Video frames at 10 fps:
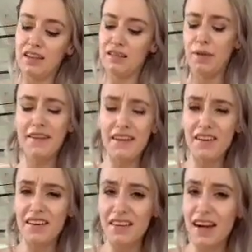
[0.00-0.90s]
depending
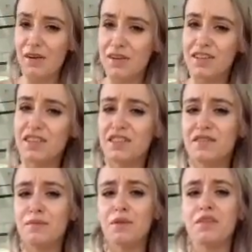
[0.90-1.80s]
on how good your
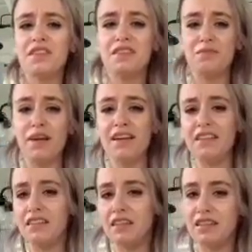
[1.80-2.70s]
vermouth is,
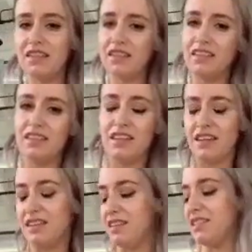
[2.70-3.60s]
mine
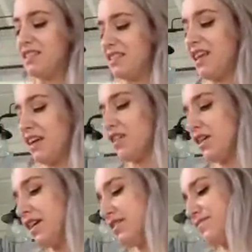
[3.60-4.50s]
isn't that
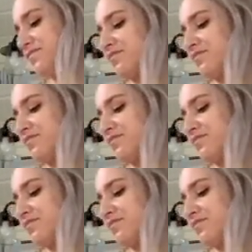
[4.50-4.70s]
great.